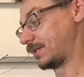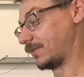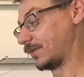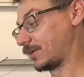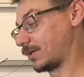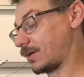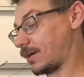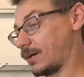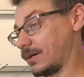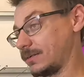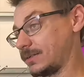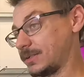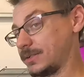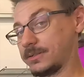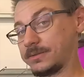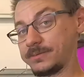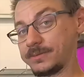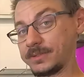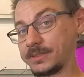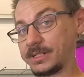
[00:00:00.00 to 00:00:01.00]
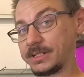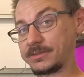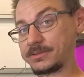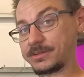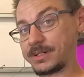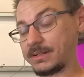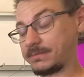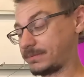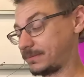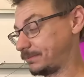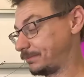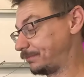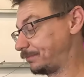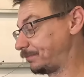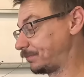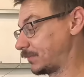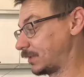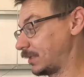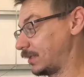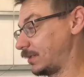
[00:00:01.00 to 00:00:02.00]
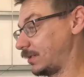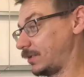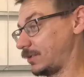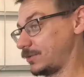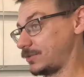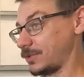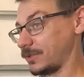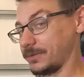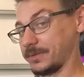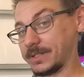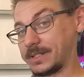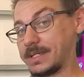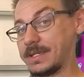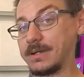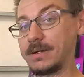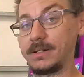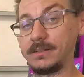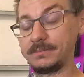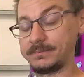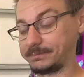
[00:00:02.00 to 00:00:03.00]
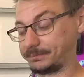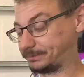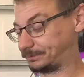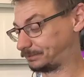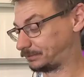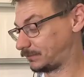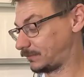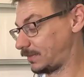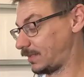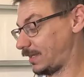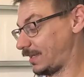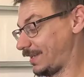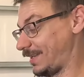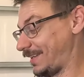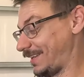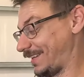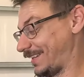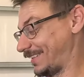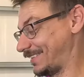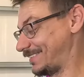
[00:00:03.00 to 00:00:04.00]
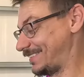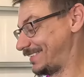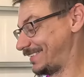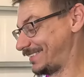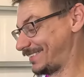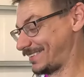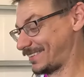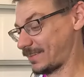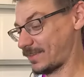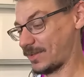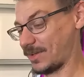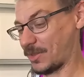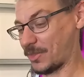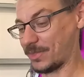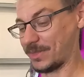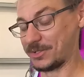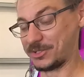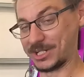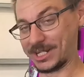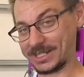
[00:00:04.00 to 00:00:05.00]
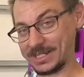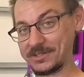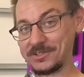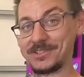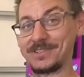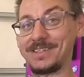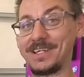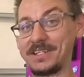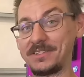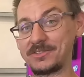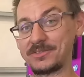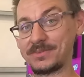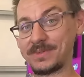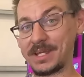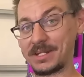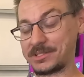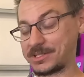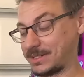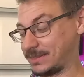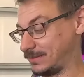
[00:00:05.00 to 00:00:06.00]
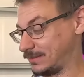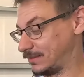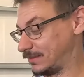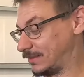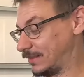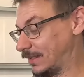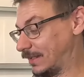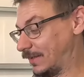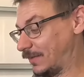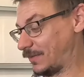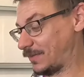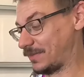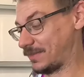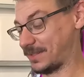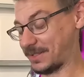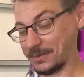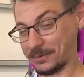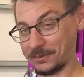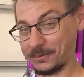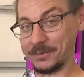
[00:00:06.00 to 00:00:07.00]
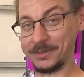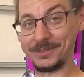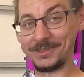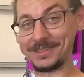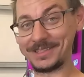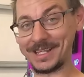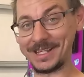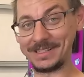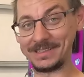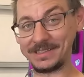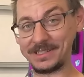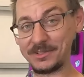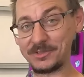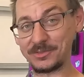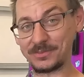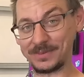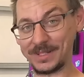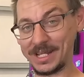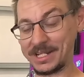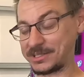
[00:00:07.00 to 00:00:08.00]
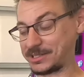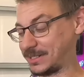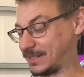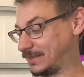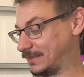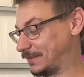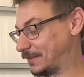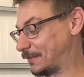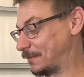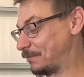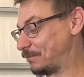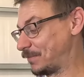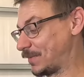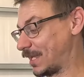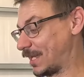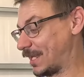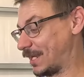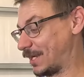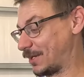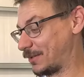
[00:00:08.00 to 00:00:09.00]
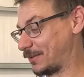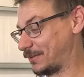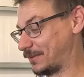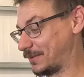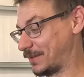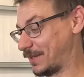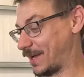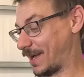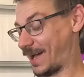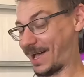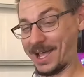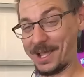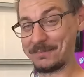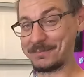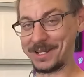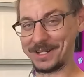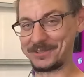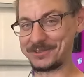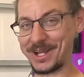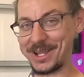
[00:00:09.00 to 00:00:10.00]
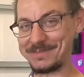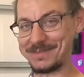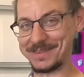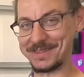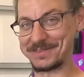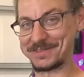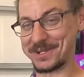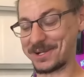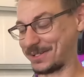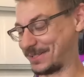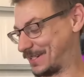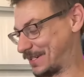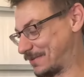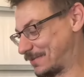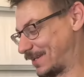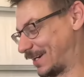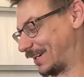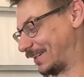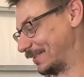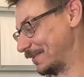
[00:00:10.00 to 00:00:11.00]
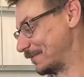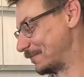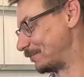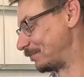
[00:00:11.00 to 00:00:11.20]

in the car to go for a test drive, turned the key on, and the check engine light is flashing. The oil light is flashing. And I go, I'm not driving this car anywhere.